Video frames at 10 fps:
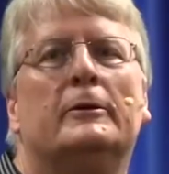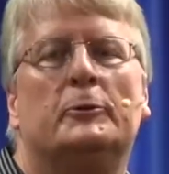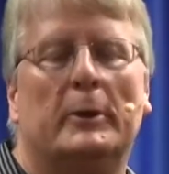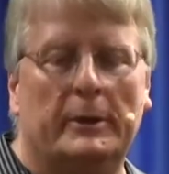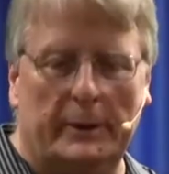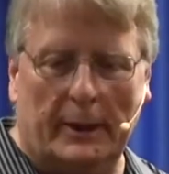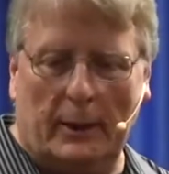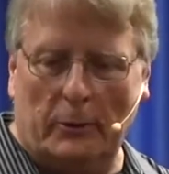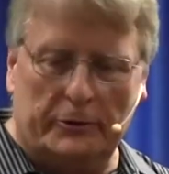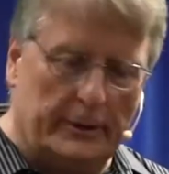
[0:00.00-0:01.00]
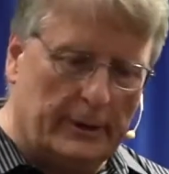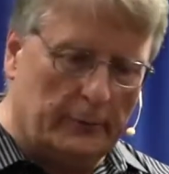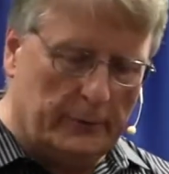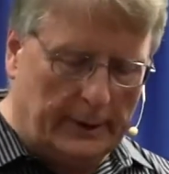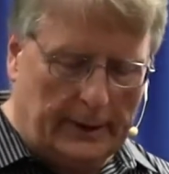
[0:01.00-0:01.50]
spending hours and
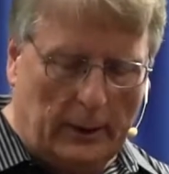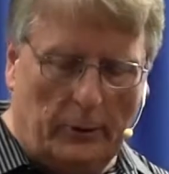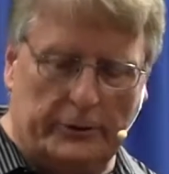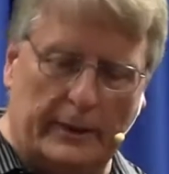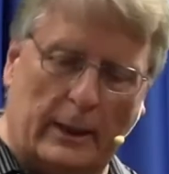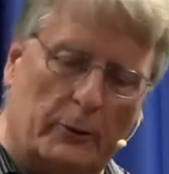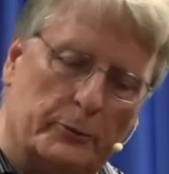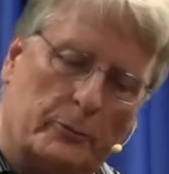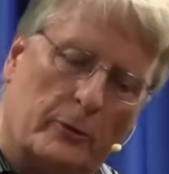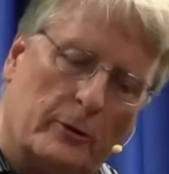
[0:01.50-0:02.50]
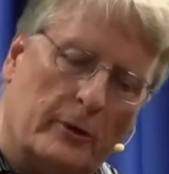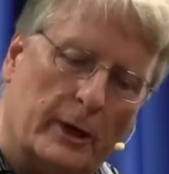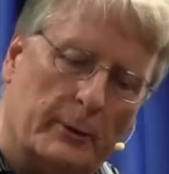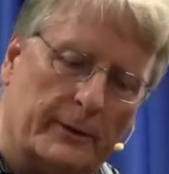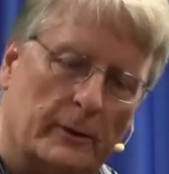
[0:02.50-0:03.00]
hours
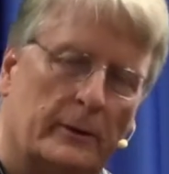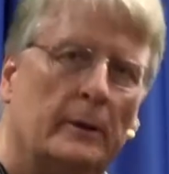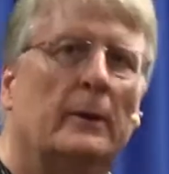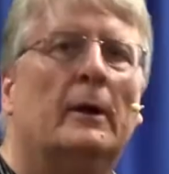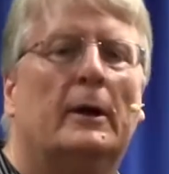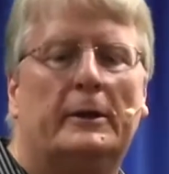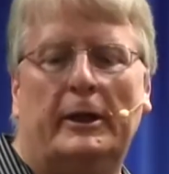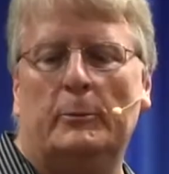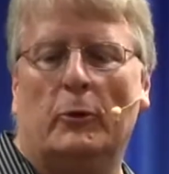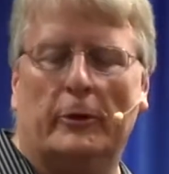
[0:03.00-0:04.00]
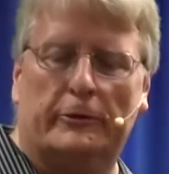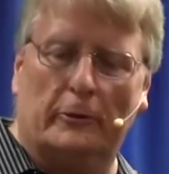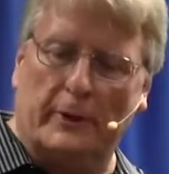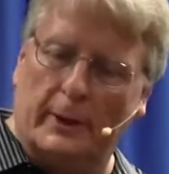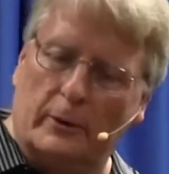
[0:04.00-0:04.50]
programming a keyboard
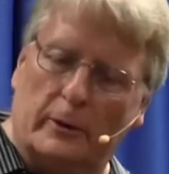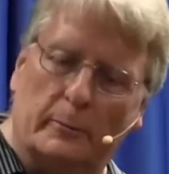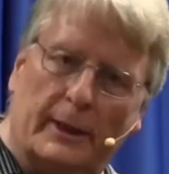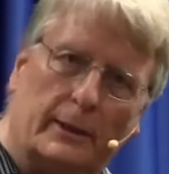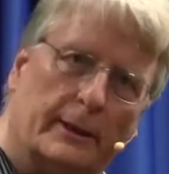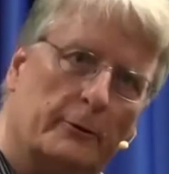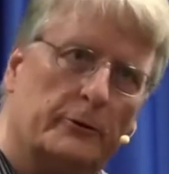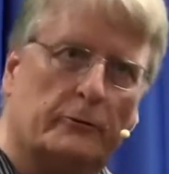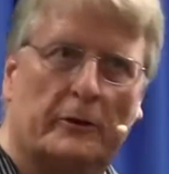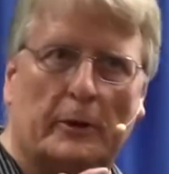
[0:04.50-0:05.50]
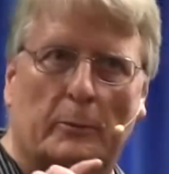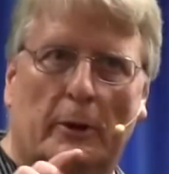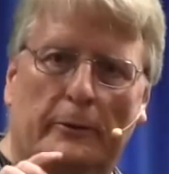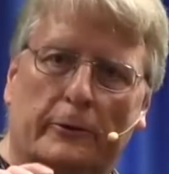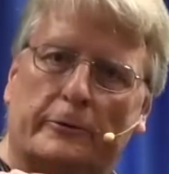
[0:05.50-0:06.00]
so that it could make letters for them
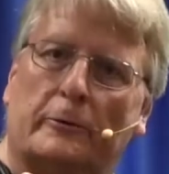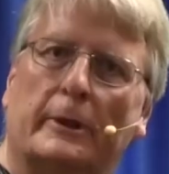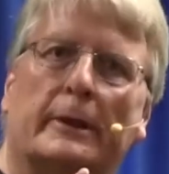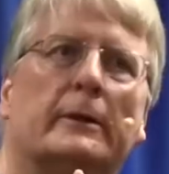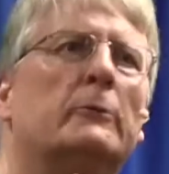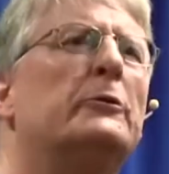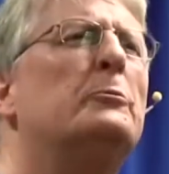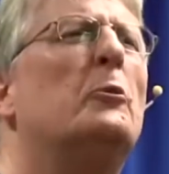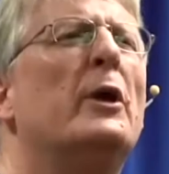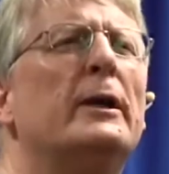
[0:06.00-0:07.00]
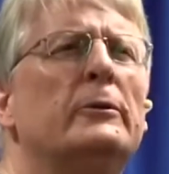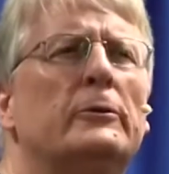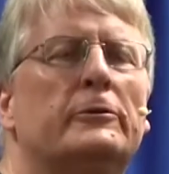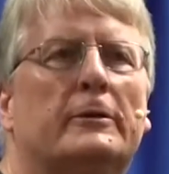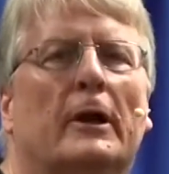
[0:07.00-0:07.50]
on the screen. It was brand
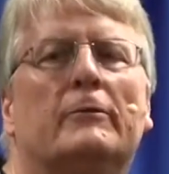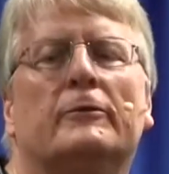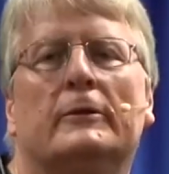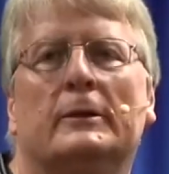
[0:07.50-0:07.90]
new stuff.